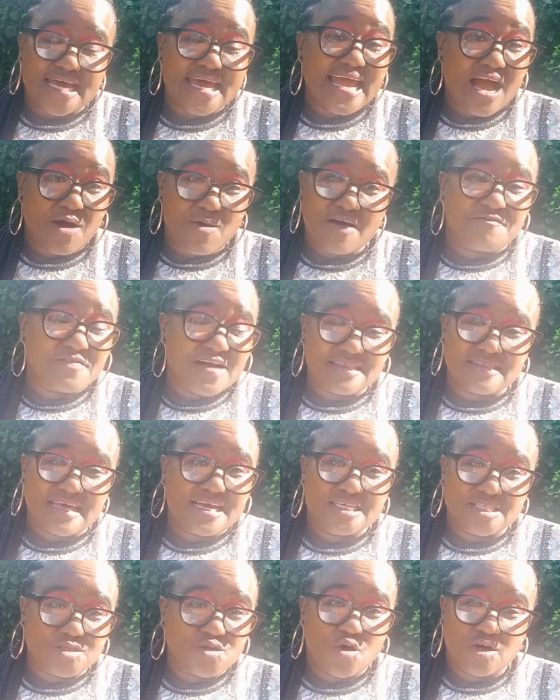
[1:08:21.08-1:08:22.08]
our father
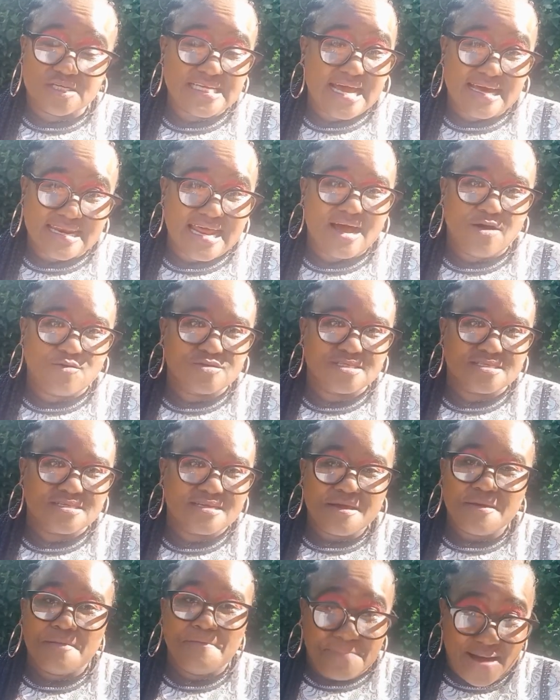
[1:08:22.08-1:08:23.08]
is not around.
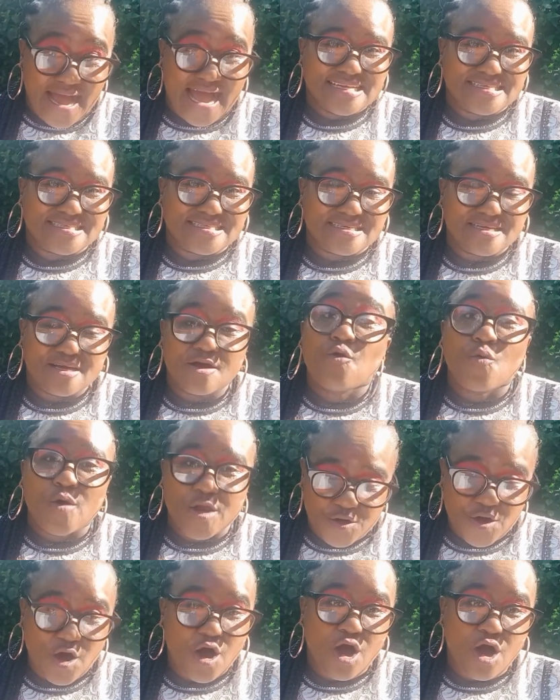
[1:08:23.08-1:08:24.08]
But we
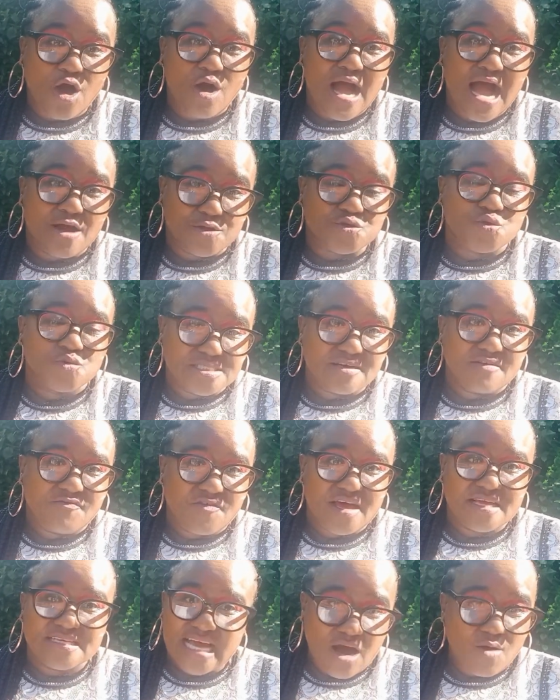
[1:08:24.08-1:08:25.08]
know how to
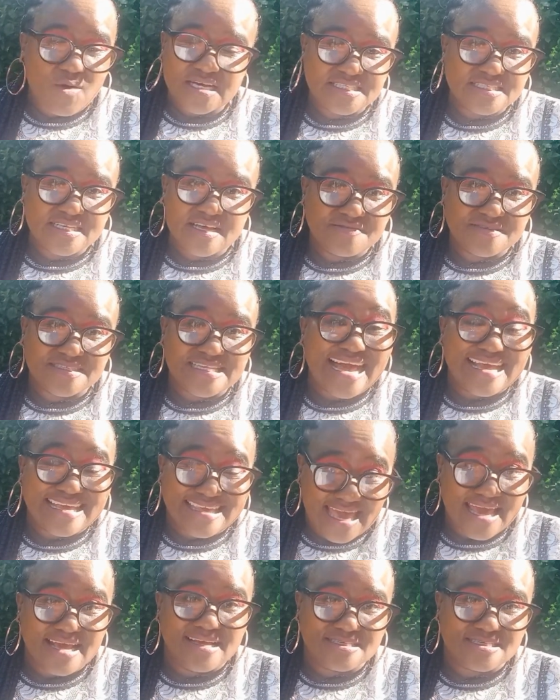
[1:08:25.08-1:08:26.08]
defend ourselves
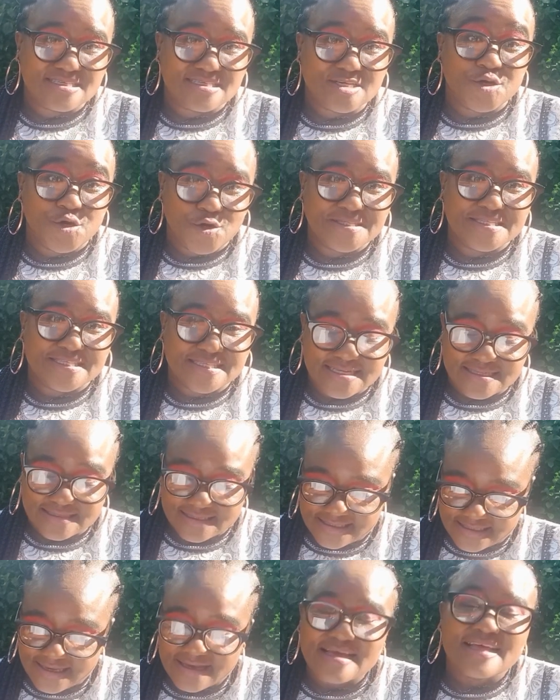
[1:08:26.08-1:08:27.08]
against nonsense.
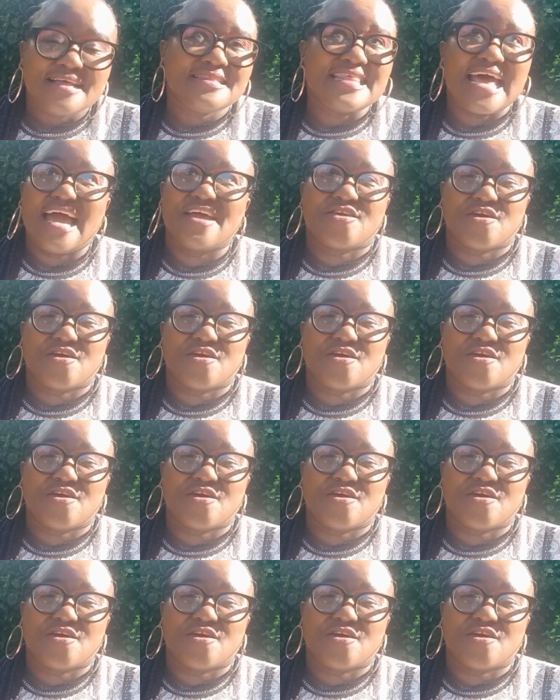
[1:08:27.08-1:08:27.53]
Thank you,